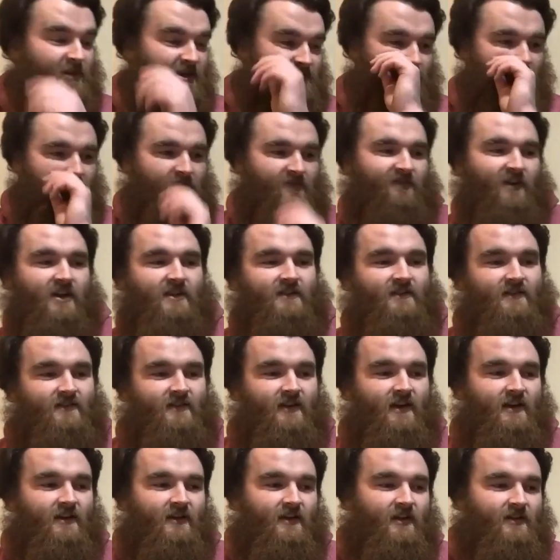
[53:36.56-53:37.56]
that you can fit
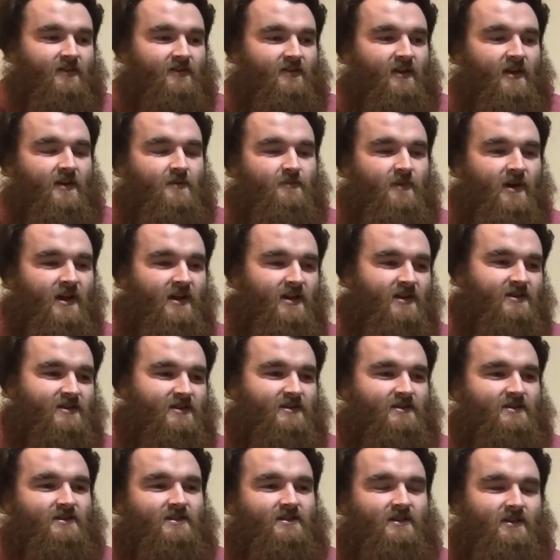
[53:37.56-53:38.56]
into 10 minutes,
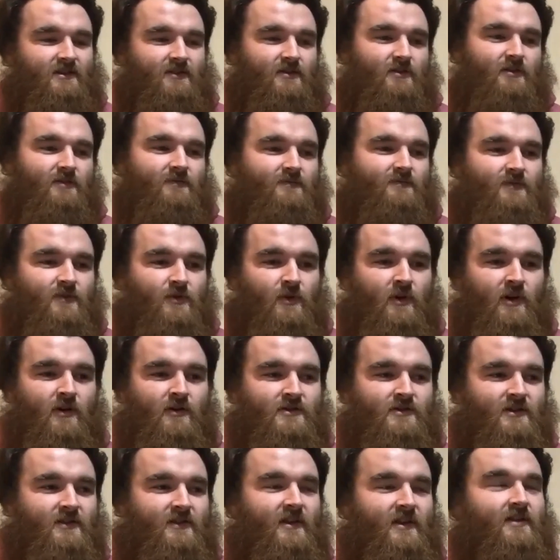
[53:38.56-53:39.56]
isn't it? 2
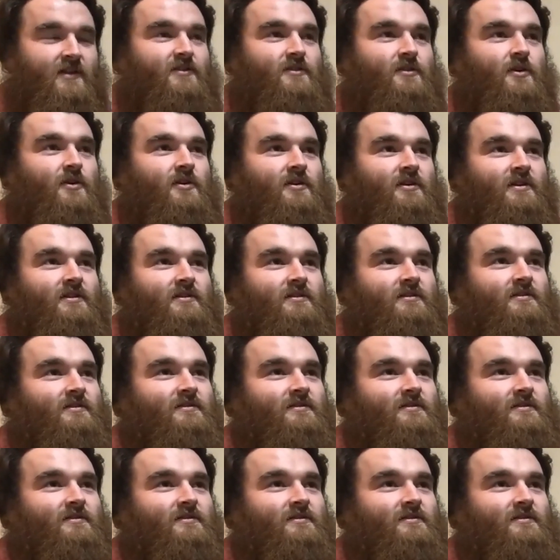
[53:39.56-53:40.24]
hours on TikTok and